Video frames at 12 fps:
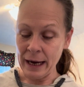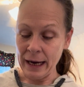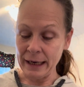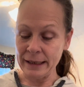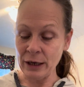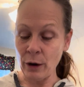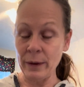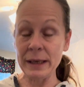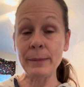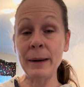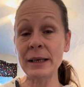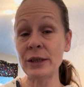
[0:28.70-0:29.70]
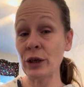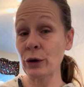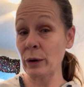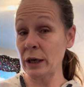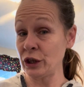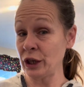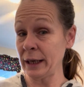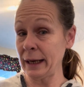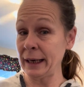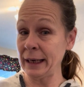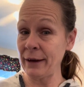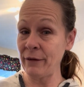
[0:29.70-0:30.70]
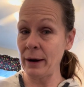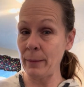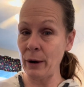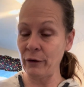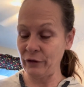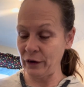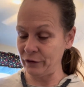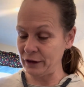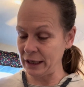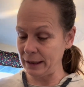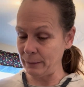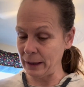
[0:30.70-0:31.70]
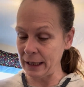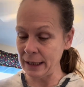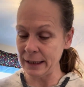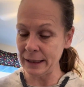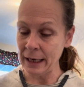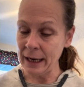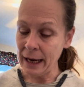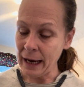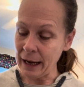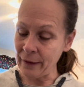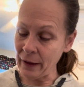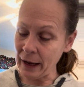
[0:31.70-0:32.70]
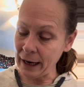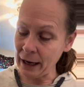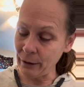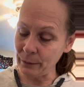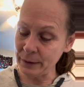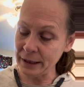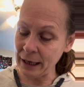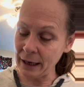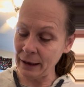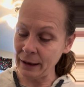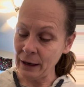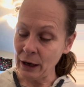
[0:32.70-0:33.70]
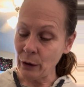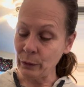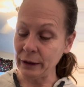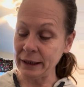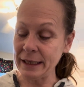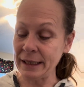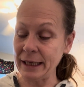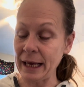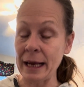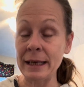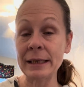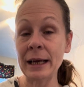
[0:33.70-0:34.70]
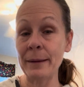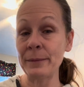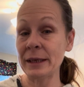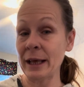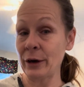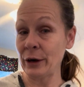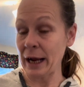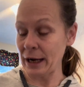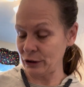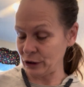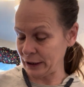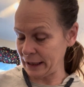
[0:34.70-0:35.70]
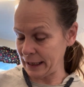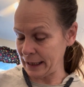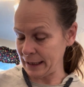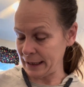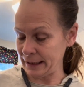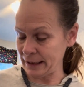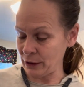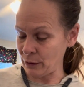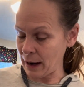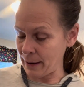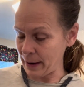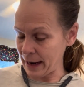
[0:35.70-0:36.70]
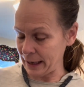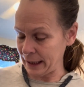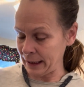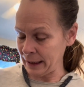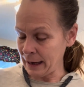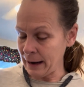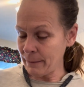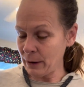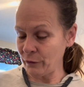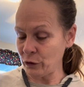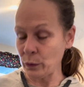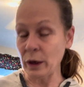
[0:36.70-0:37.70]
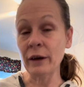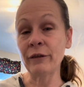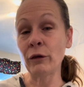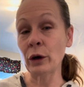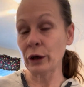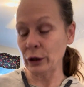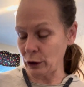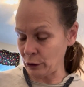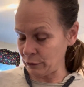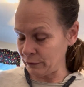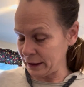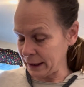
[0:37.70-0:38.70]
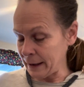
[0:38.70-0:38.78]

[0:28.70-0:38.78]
it's always best to crush it and give it about 15 minutes, and that helps release the enzymes that are naturally in it. So I'm adding about 3 or 4 cloves